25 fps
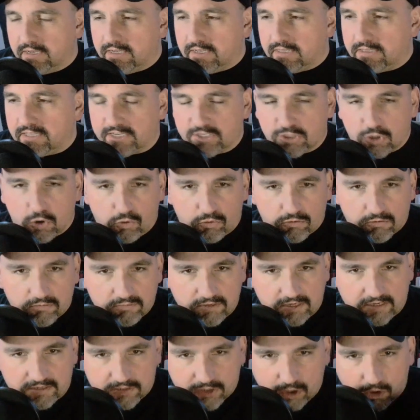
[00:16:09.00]
they're ta
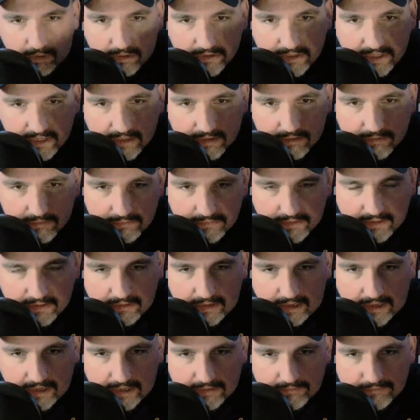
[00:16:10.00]
they're taunting
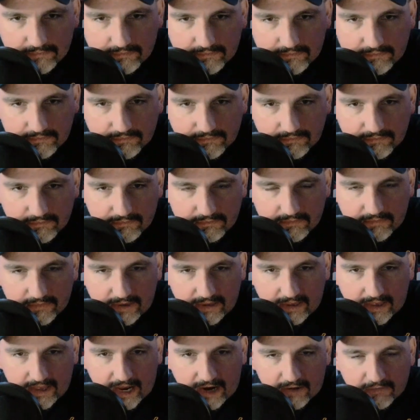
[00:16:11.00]
uh,
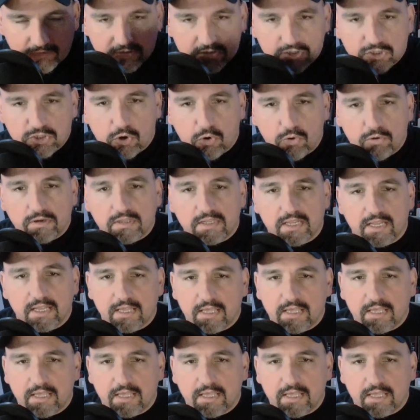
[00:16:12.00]
Aaron's taunting